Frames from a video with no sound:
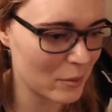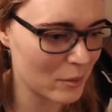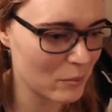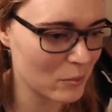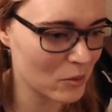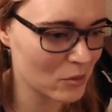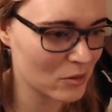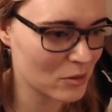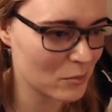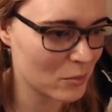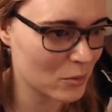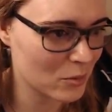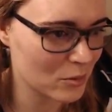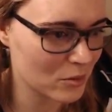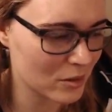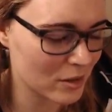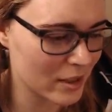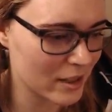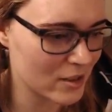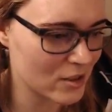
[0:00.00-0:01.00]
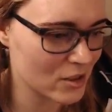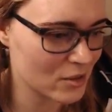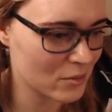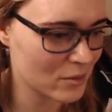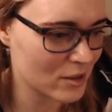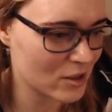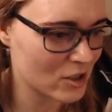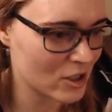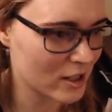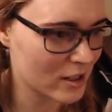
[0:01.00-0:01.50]
but most importantly, I just
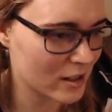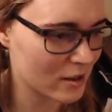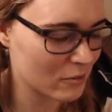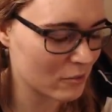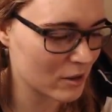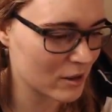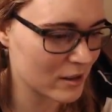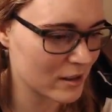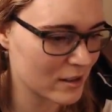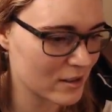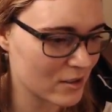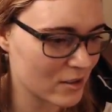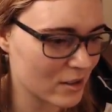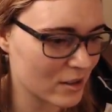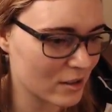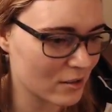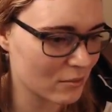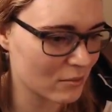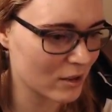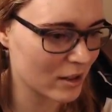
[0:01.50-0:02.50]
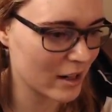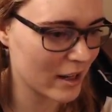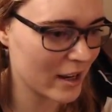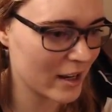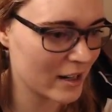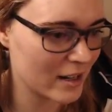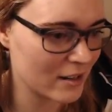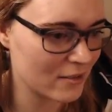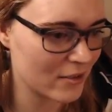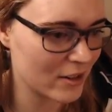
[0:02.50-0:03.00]
want to check out what things are going to run
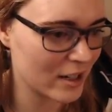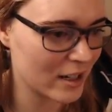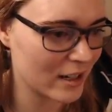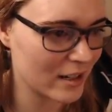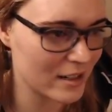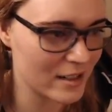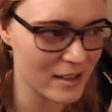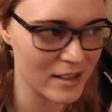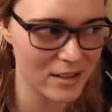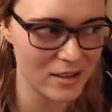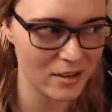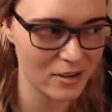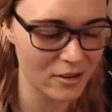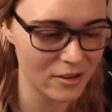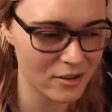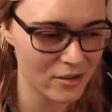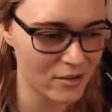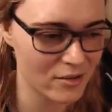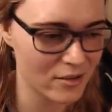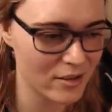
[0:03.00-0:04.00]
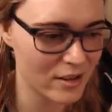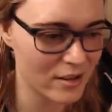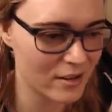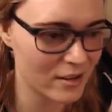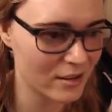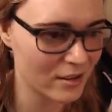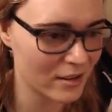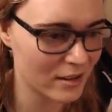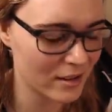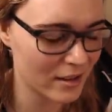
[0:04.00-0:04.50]
at, and if I get any stutters or
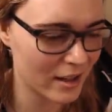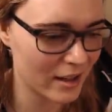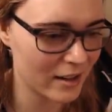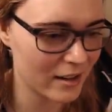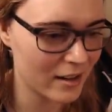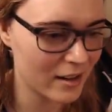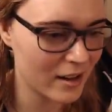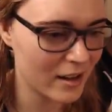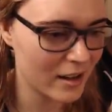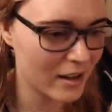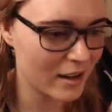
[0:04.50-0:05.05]
anything like that.